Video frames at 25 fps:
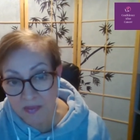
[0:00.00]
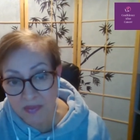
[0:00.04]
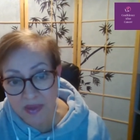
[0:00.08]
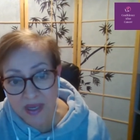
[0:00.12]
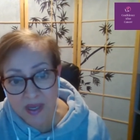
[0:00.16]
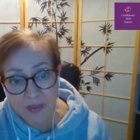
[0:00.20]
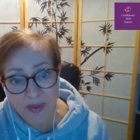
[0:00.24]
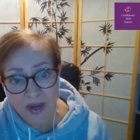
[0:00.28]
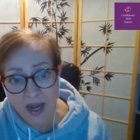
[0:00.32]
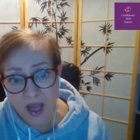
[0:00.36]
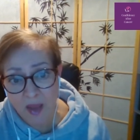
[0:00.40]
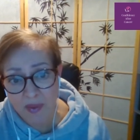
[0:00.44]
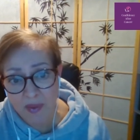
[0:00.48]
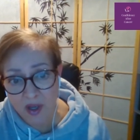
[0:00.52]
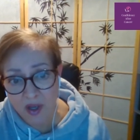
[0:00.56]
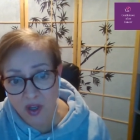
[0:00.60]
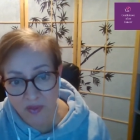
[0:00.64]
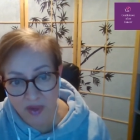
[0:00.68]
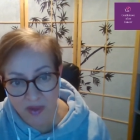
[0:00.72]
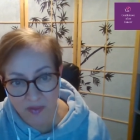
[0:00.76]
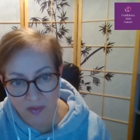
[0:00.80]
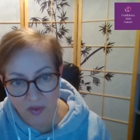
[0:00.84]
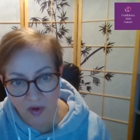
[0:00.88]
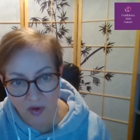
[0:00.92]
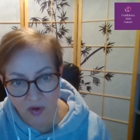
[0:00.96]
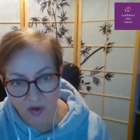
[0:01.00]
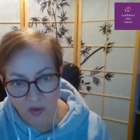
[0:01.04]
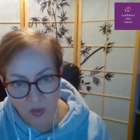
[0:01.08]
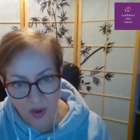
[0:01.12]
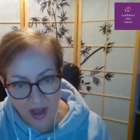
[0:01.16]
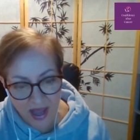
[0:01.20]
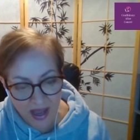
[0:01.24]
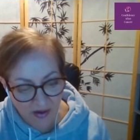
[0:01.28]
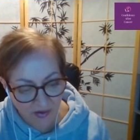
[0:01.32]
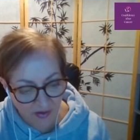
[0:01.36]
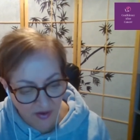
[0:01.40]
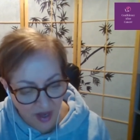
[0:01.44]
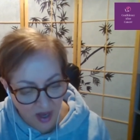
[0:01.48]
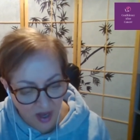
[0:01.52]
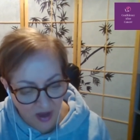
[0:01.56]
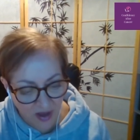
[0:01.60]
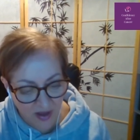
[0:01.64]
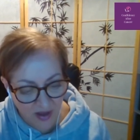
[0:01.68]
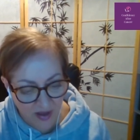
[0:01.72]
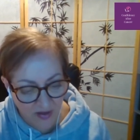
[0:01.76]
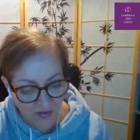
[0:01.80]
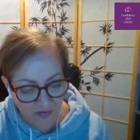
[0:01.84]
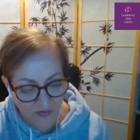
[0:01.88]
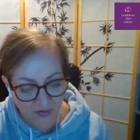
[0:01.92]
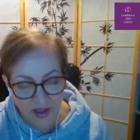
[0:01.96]
people are becoming more aware
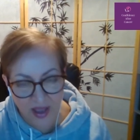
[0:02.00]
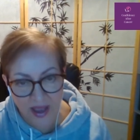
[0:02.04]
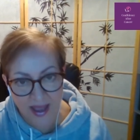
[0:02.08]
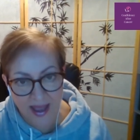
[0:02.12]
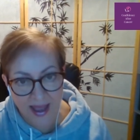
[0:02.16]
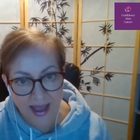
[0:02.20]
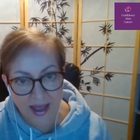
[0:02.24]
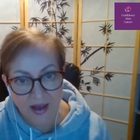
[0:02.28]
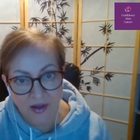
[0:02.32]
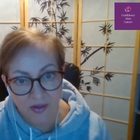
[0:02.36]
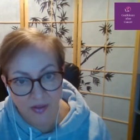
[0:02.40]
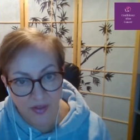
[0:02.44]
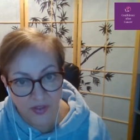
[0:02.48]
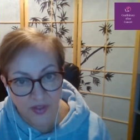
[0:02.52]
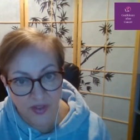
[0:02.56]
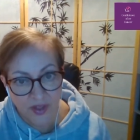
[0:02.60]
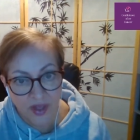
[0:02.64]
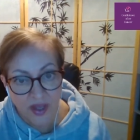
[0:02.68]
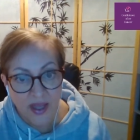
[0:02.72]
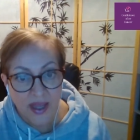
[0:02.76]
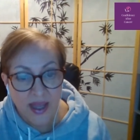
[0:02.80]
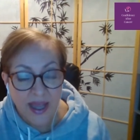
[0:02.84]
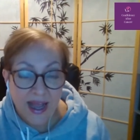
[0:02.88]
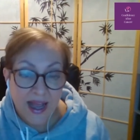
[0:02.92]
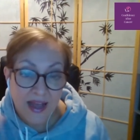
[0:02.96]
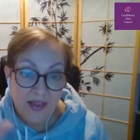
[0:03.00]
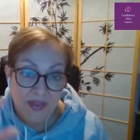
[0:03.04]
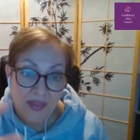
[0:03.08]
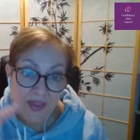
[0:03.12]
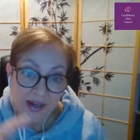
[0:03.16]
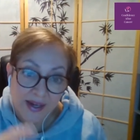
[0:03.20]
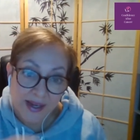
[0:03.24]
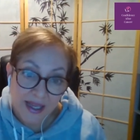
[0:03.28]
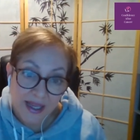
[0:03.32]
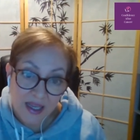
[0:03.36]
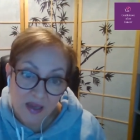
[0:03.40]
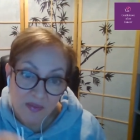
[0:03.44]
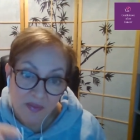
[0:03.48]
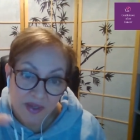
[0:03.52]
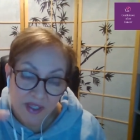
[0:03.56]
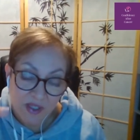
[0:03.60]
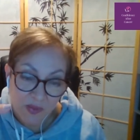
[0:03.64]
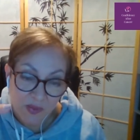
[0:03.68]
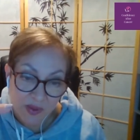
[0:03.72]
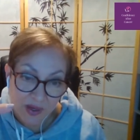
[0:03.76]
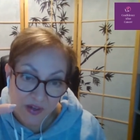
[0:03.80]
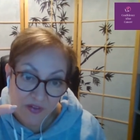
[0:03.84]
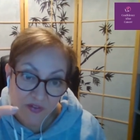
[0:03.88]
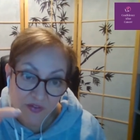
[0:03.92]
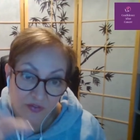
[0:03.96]
of health and the link
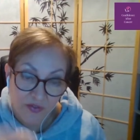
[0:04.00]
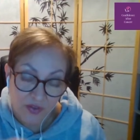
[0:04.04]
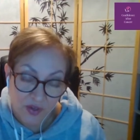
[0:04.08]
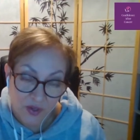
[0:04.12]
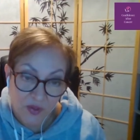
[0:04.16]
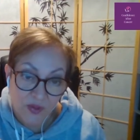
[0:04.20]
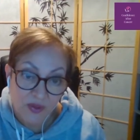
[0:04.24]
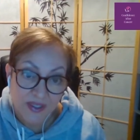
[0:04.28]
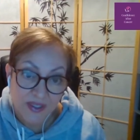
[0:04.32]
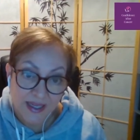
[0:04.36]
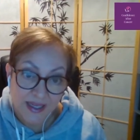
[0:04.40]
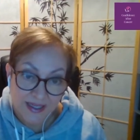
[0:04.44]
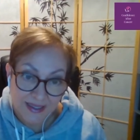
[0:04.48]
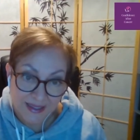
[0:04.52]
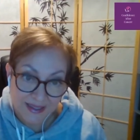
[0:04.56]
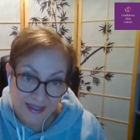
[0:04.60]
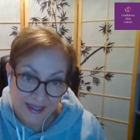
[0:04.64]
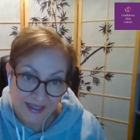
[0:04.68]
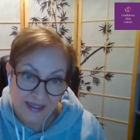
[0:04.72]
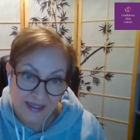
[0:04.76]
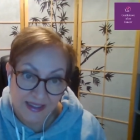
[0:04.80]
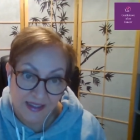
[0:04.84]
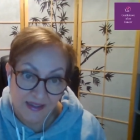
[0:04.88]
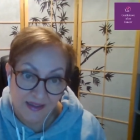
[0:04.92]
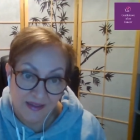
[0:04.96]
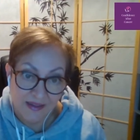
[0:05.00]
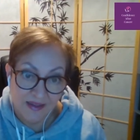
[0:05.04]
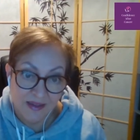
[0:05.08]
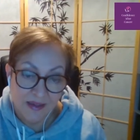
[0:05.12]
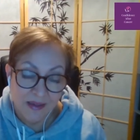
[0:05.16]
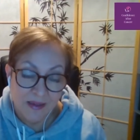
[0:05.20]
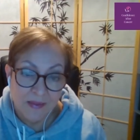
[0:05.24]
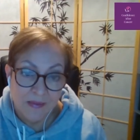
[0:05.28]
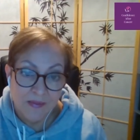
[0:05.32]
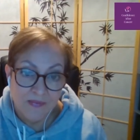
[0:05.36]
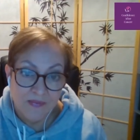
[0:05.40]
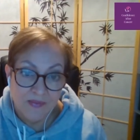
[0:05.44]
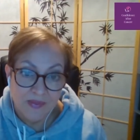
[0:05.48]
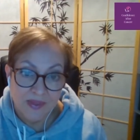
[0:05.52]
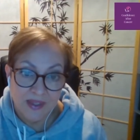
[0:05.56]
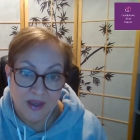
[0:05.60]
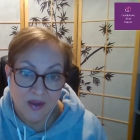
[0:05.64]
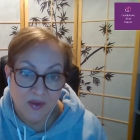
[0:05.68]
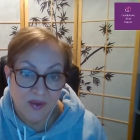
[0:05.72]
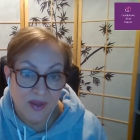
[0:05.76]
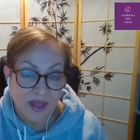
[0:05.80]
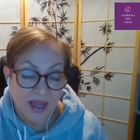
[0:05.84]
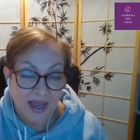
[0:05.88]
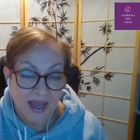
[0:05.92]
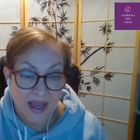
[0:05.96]
between food and diet.
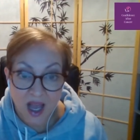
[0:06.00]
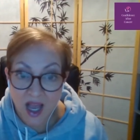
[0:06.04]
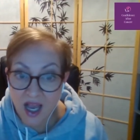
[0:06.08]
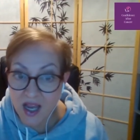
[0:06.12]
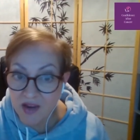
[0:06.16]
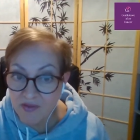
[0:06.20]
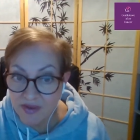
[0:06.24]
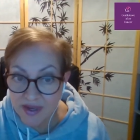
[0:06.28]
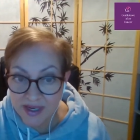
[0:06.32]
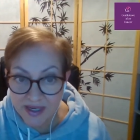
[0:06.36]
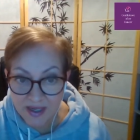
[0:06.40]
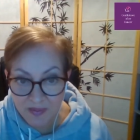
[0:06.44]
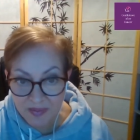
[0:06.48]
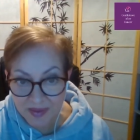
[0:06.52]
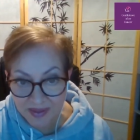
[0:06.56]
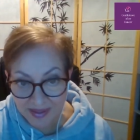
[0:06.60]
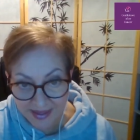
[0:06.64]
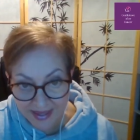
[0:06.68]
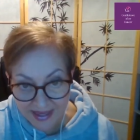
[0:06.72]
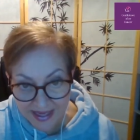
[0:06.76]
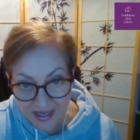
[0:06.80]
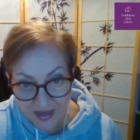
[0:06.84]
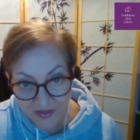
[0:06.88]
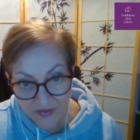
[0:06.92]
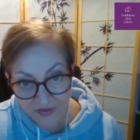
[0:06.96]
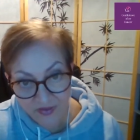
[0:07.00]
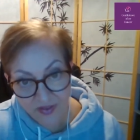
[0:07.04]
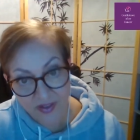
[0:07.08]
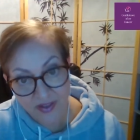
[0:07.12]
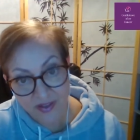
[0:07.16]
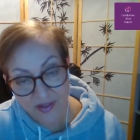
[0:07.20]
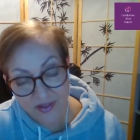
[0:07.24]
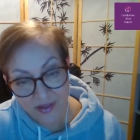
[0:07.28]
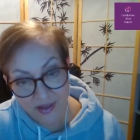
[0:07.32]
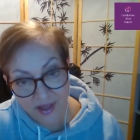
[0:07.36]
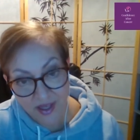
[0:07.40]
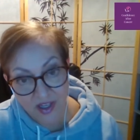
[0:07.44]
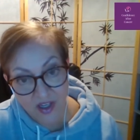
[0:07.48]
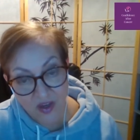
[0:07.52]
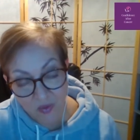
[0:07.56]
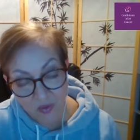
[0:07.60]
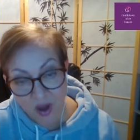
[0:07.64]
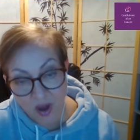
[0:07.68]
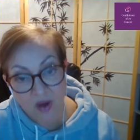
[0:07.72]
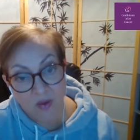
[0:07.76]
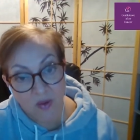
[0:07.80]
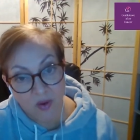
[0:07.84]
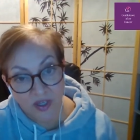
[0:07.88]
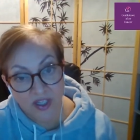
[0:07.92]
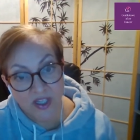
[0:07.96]
Okay, I really believe that you
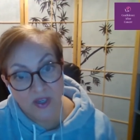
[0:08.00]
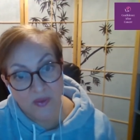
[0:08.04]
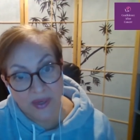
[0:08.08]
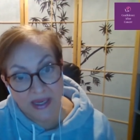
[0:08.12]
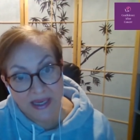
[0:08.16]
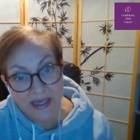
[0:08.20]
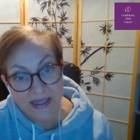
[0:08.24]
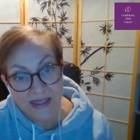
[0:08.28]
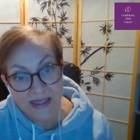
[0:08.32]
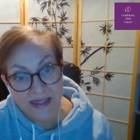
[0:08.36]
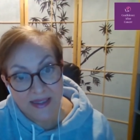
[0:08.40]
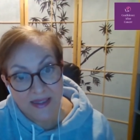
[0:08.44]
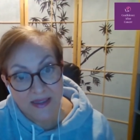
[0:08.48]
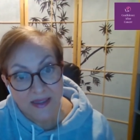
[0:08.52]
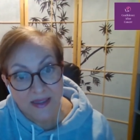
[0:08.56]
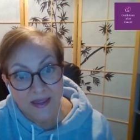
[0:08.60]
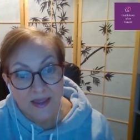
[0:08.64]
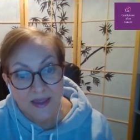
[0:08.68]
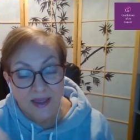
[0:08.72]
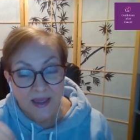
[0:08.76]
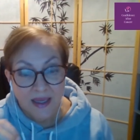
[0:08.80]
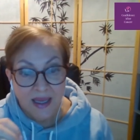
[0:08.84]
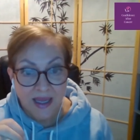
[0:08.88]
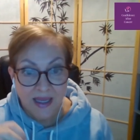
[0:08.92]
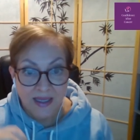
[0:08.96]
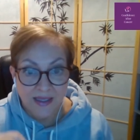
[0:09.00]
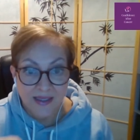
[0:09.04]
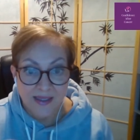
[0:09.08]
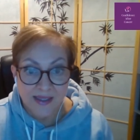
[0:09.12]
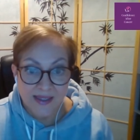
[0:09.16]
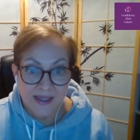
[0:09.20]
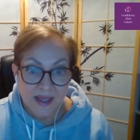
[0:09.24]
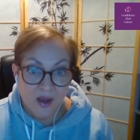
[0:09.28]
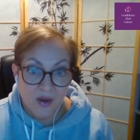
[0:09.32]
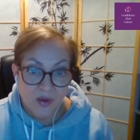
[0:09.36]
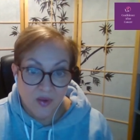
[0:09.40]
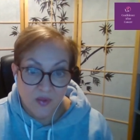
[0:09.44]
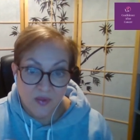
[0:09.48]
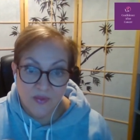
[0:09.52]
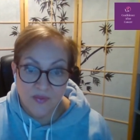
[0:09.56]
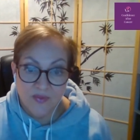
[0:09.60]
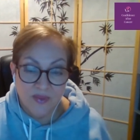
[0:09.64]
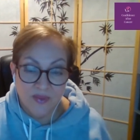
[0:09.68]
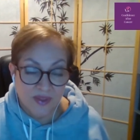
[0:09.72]
are what you eat. And so